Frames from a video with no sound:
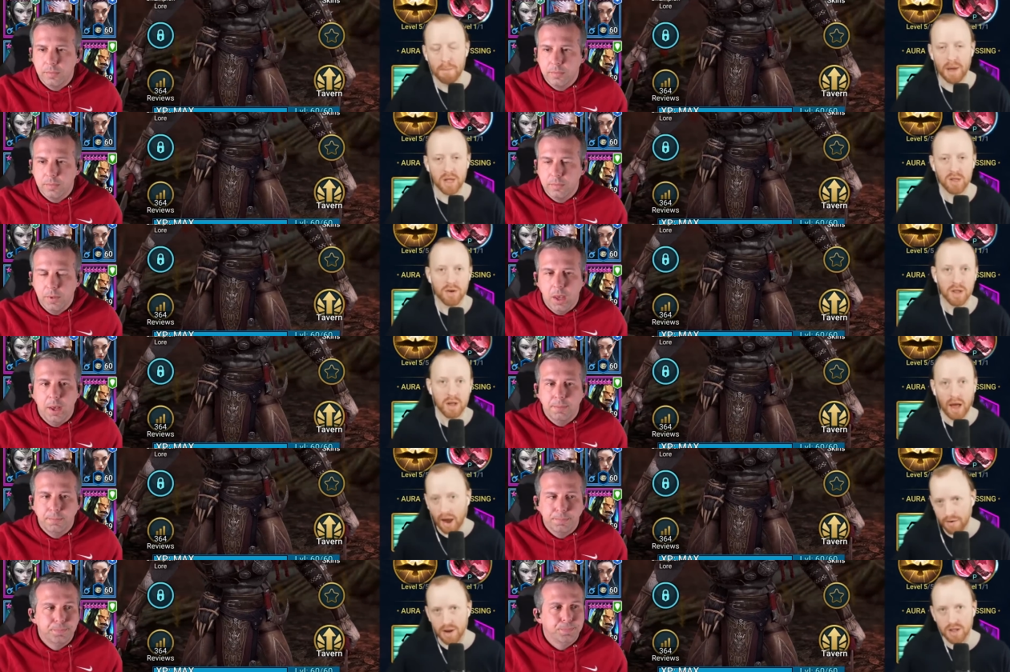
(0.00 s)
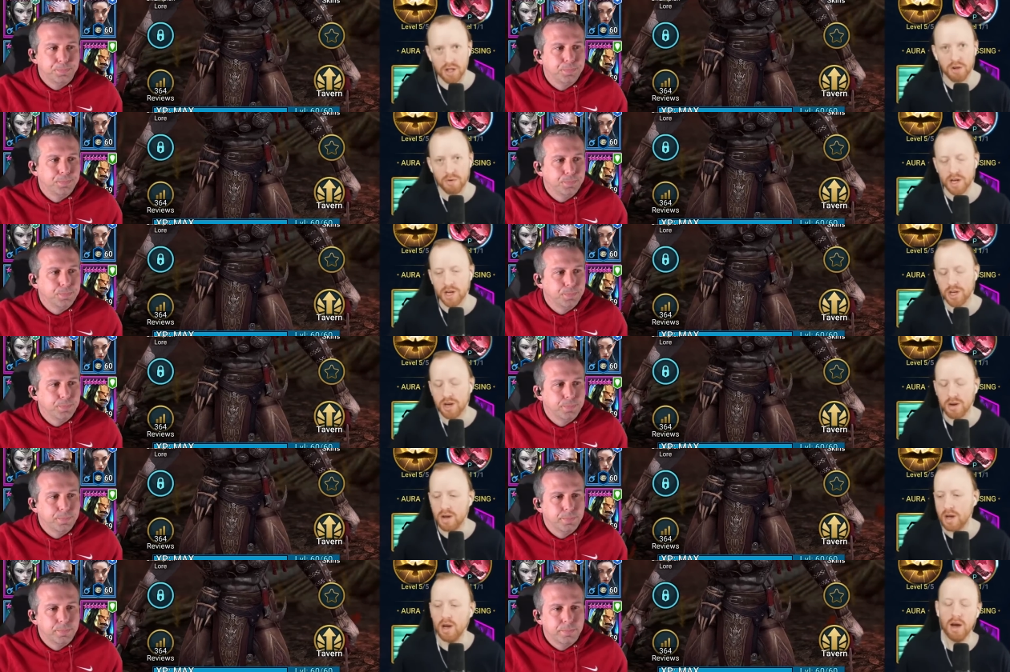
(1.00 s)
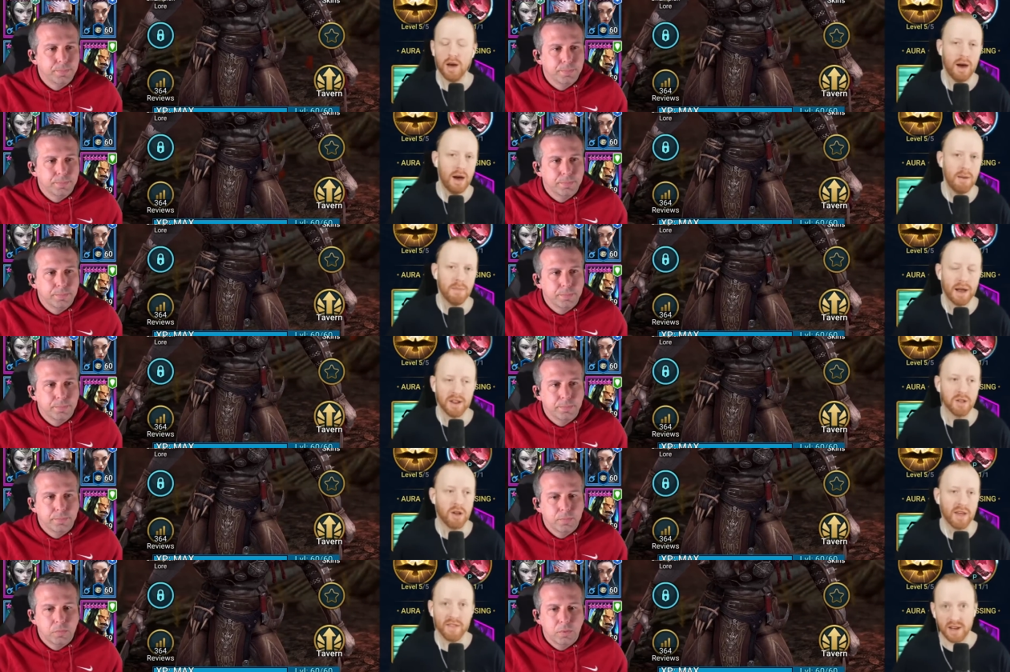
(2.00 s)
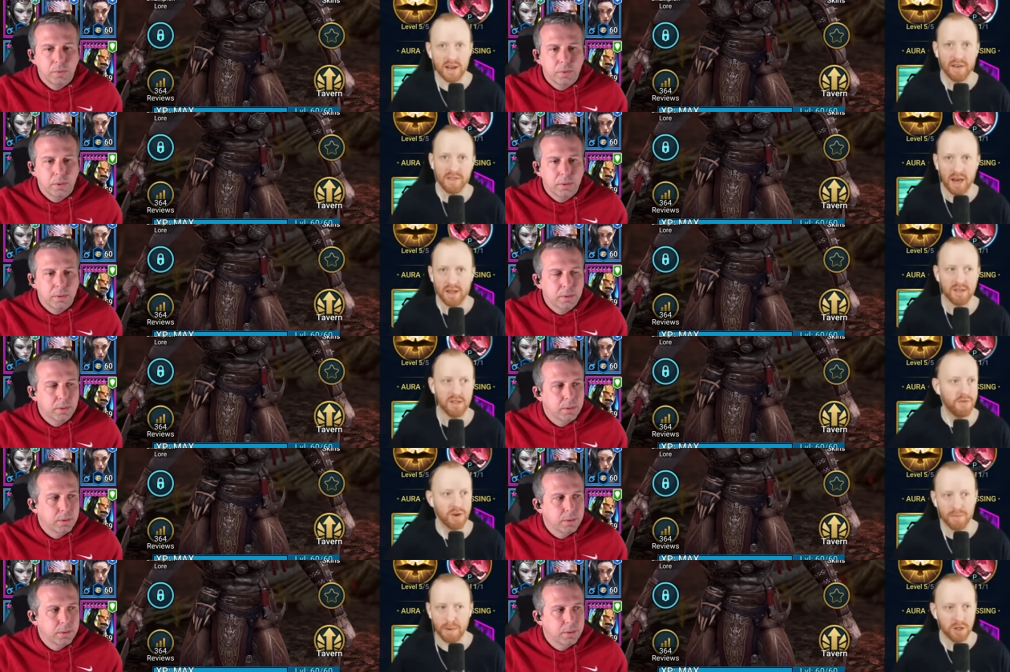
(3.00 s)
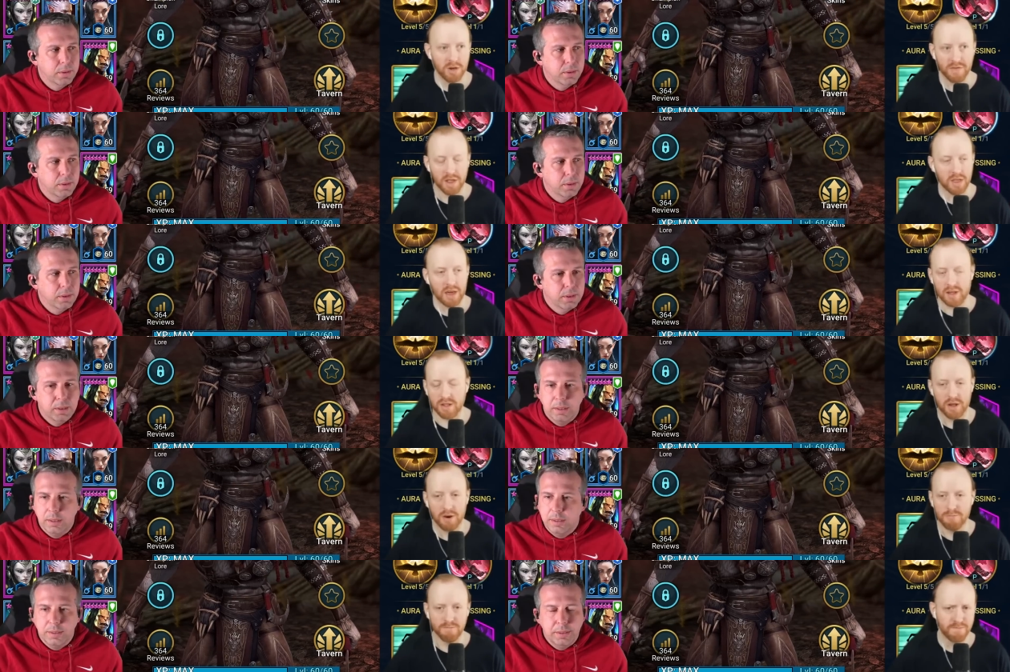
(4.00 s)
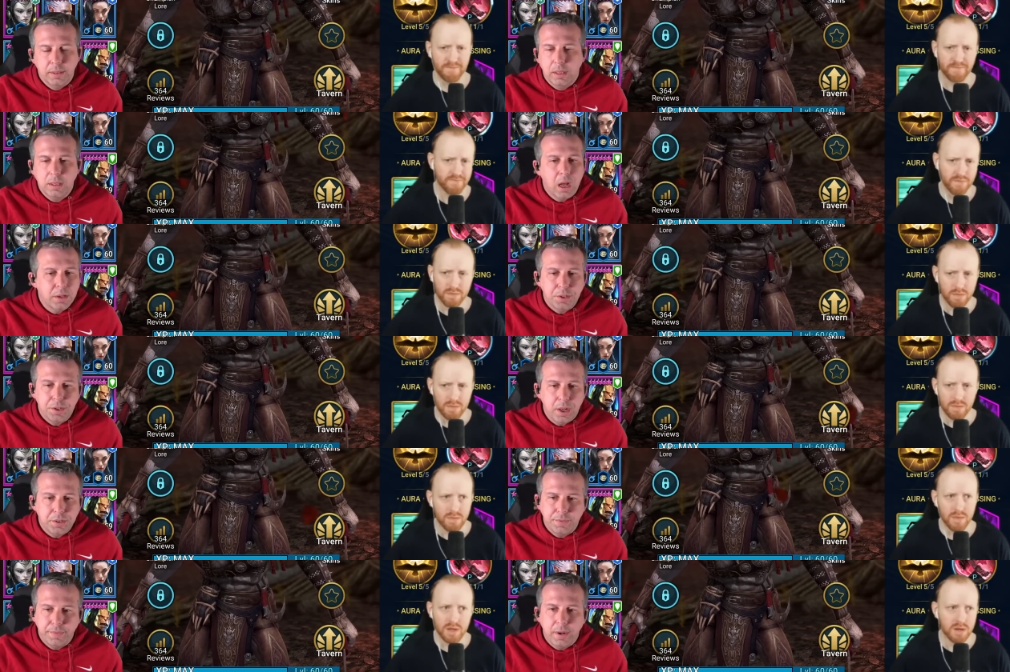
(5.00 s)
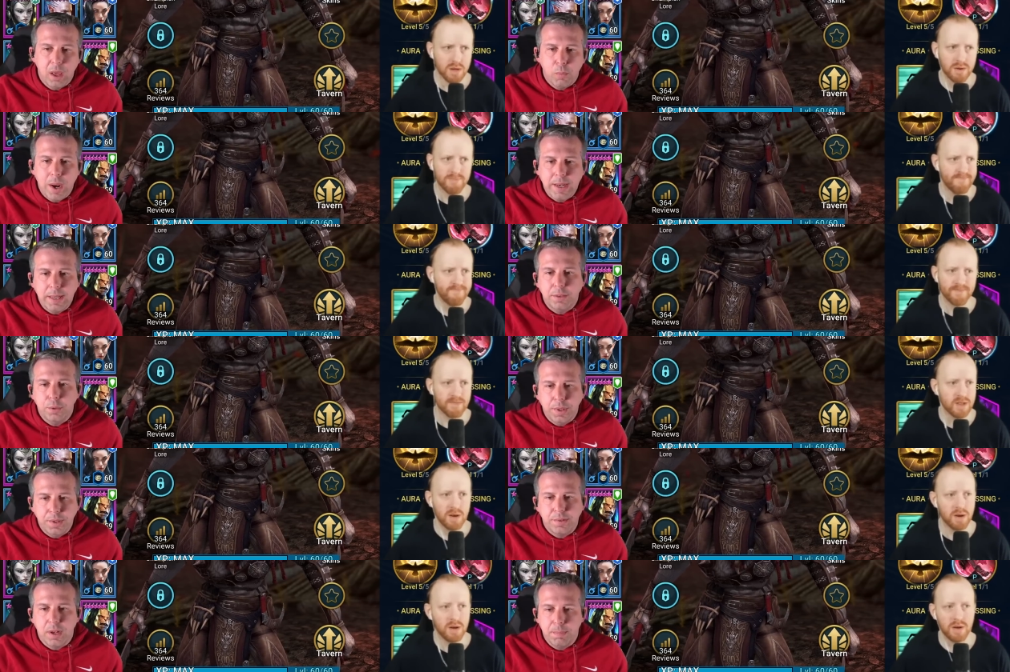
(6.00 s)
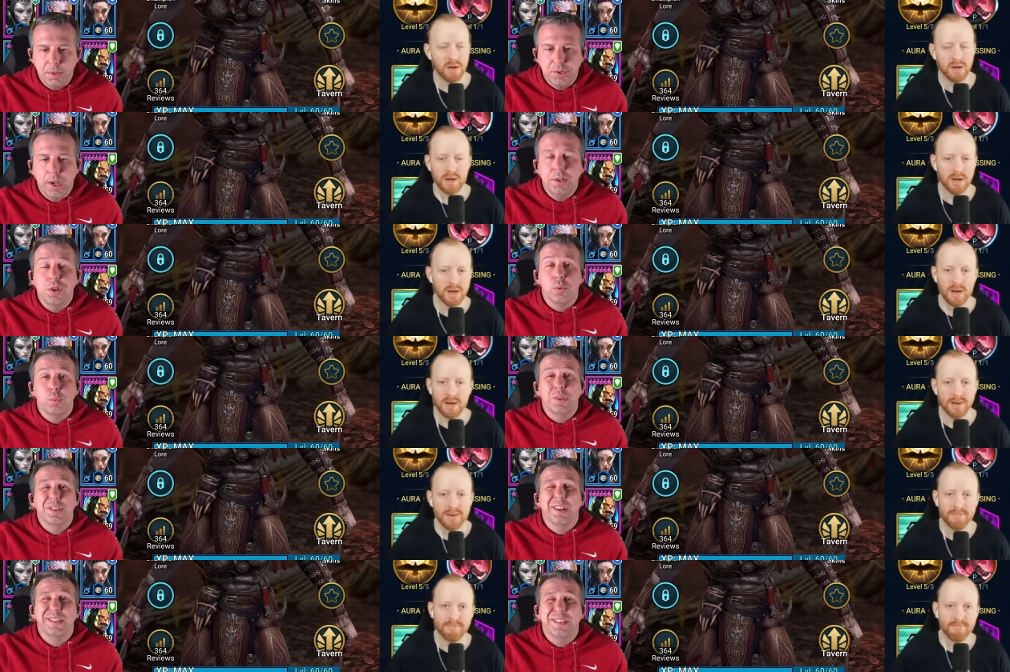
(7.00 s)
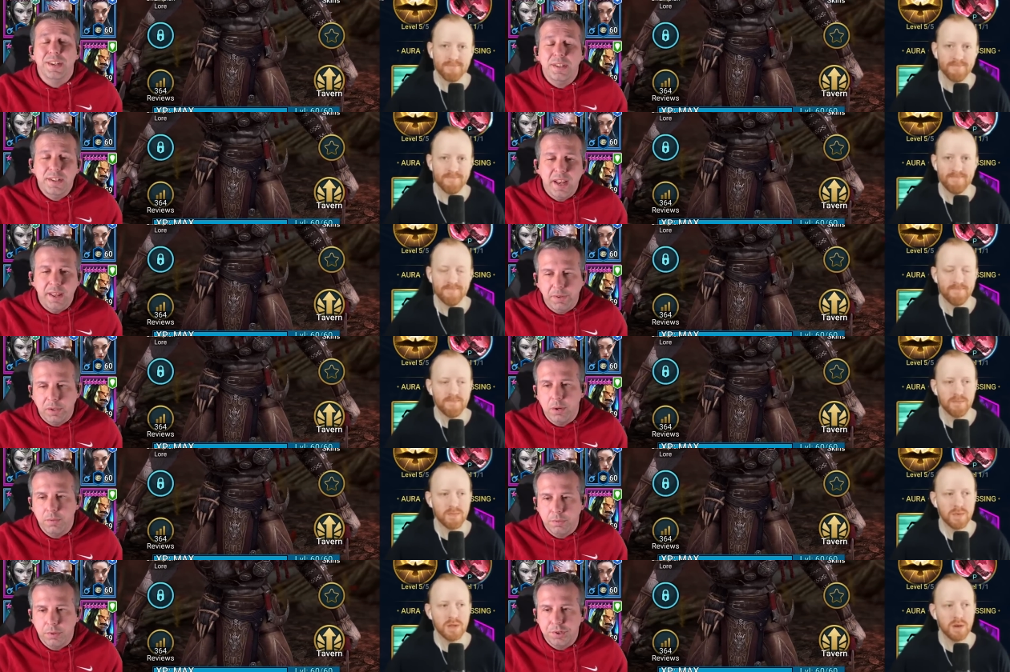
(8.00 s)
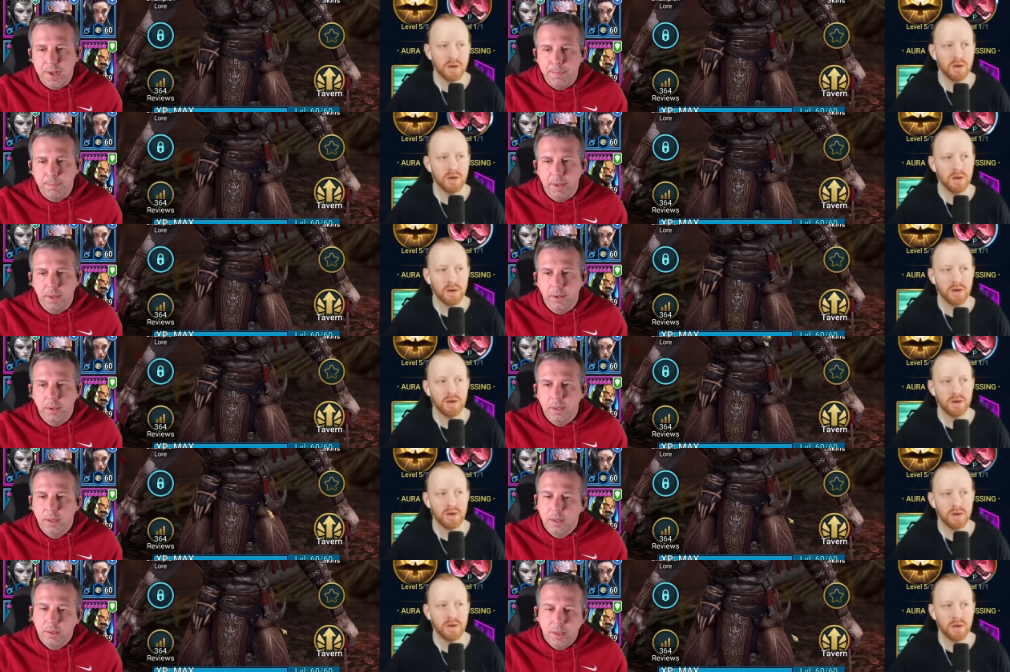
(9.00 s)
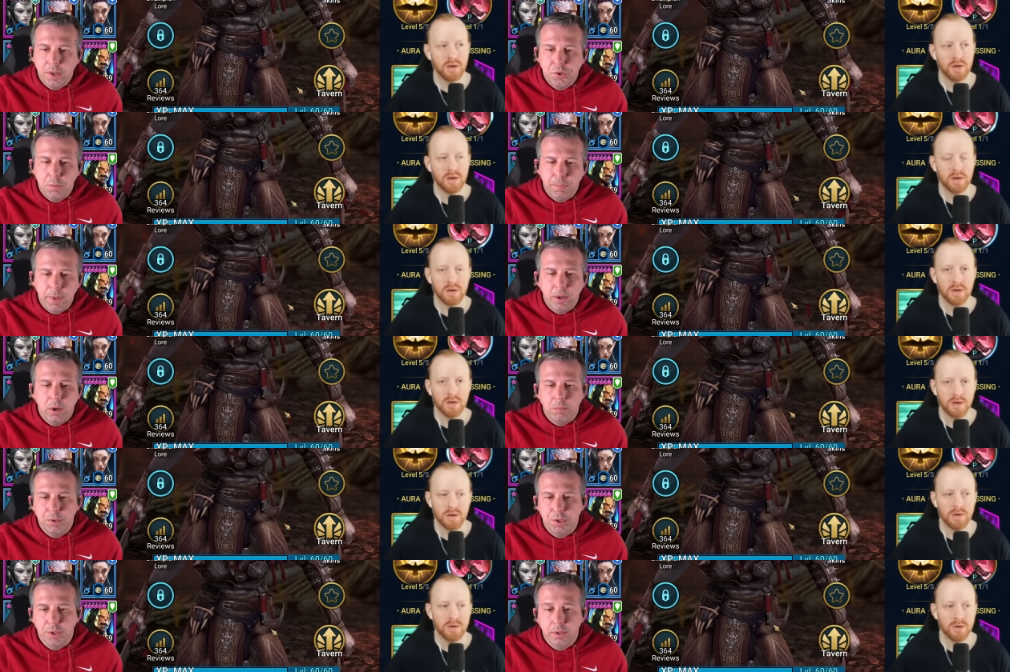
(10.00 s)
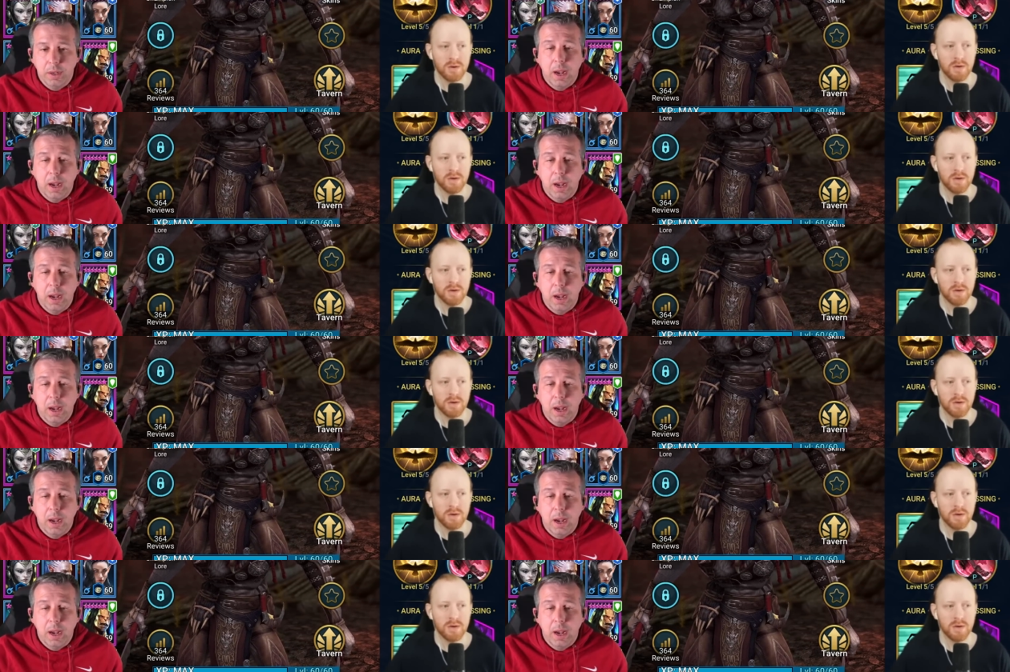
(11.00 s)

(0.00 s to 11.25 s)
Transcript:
Speaker 1: based on his yeah. current situation. Um, and it's not like they didn't have a test server and a bunch of other things. So
Speaker 2: I just, I just feel like when they do these type of changes, which are significant for a champion, there should be an option.